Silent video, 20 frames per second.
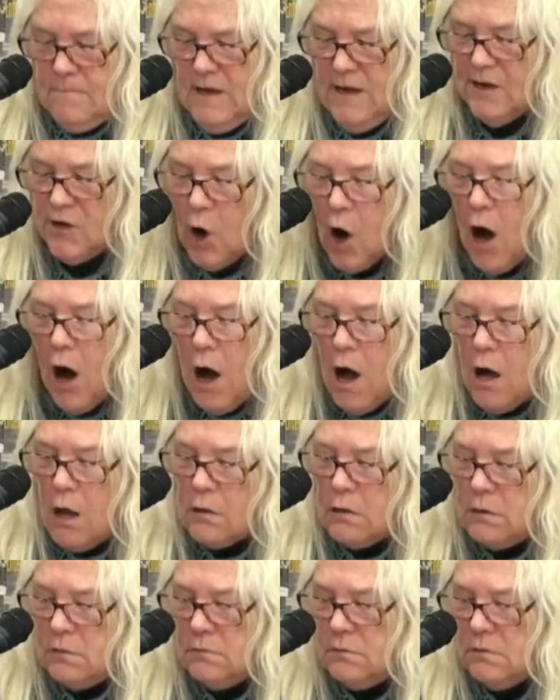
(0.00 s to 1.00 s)
And
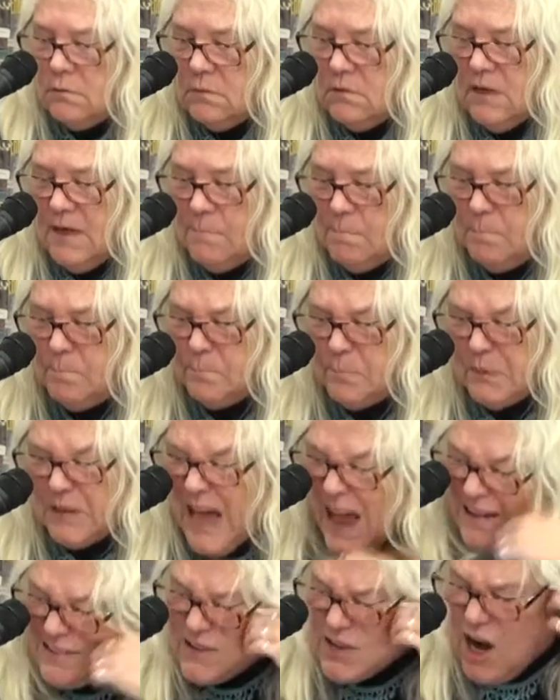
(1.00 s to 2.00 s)
all that
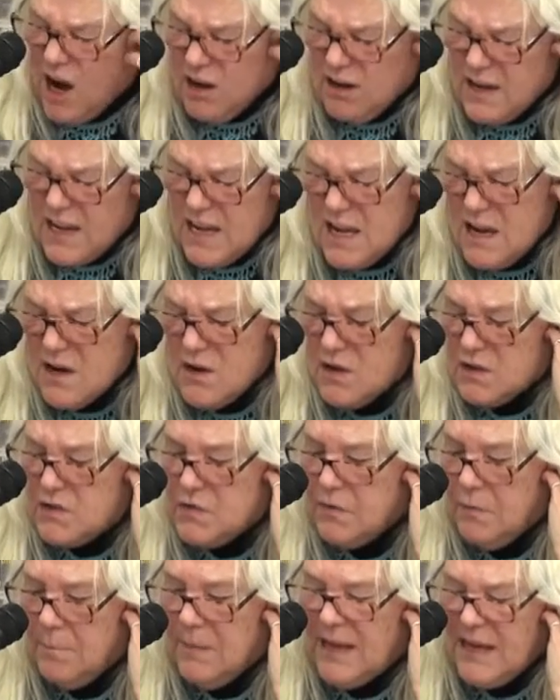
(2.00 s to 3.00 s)
blocked our ears
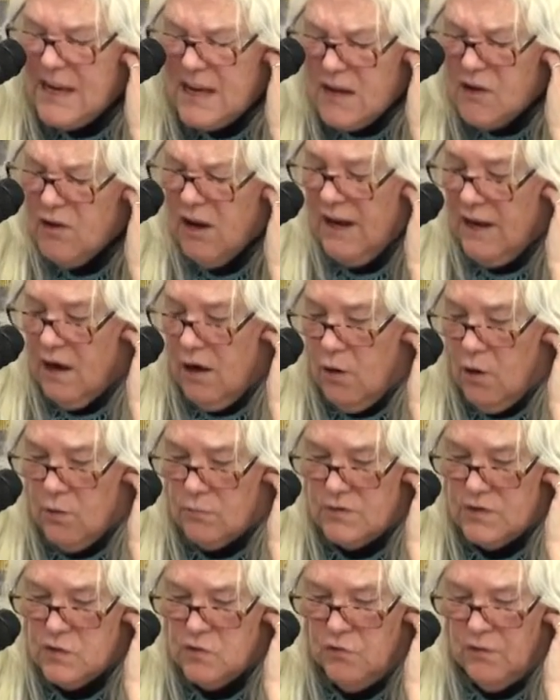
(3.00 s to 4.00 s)
from hearing our
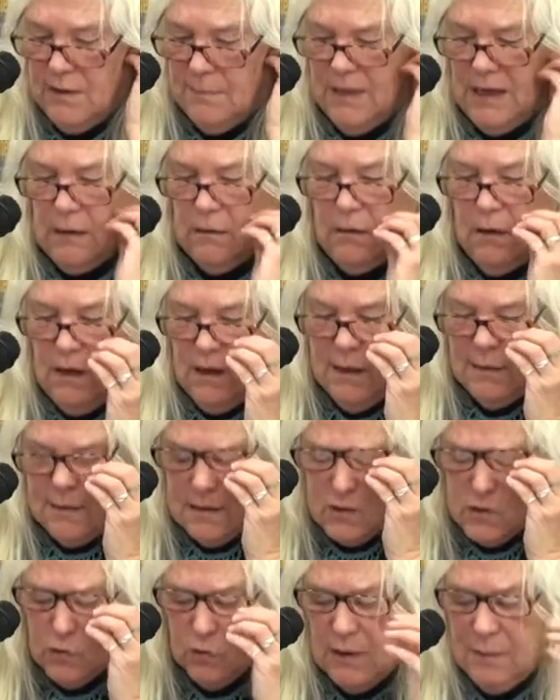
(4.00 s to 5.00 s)
own screaming and
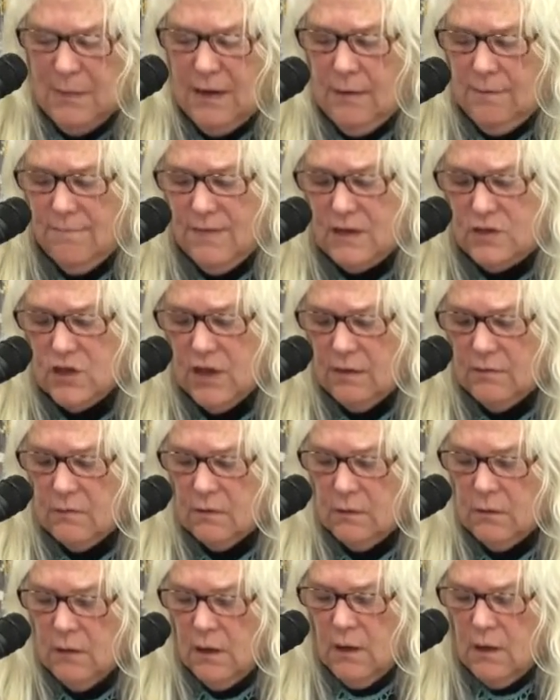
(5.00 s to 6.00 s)
the screaming of each
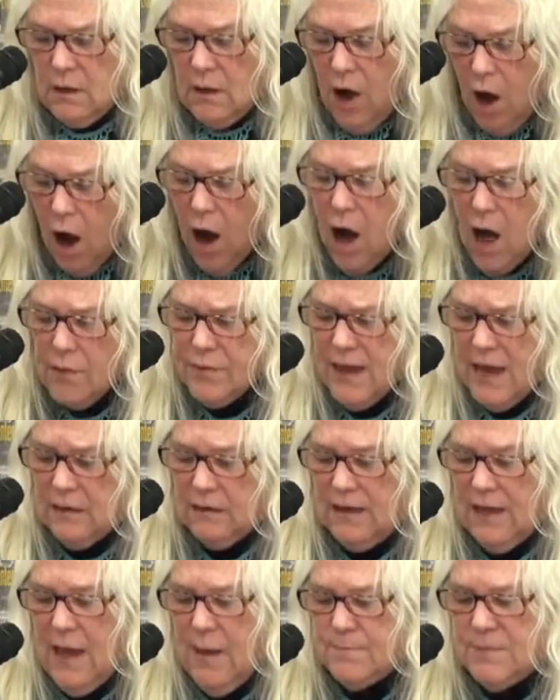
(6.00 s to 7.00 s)
other. All
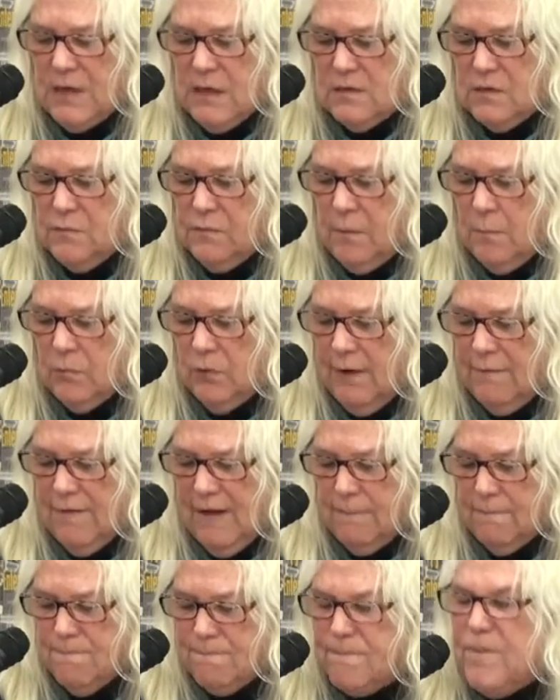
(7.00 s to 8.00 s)
that kept us from
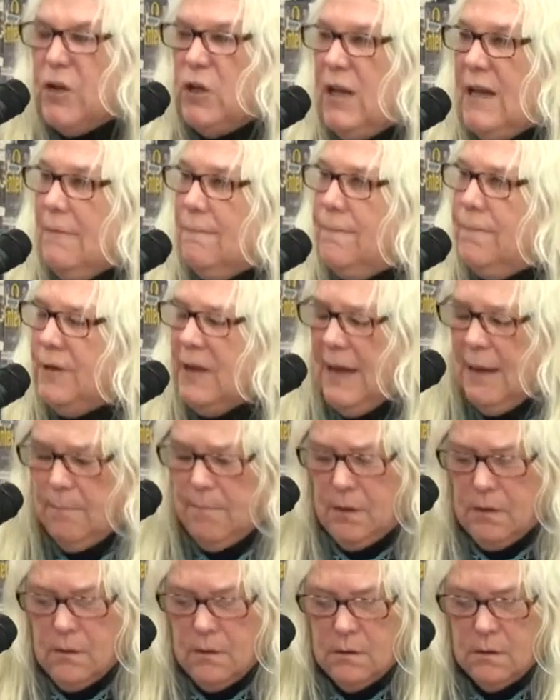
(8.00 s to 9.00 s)
living fully aflame.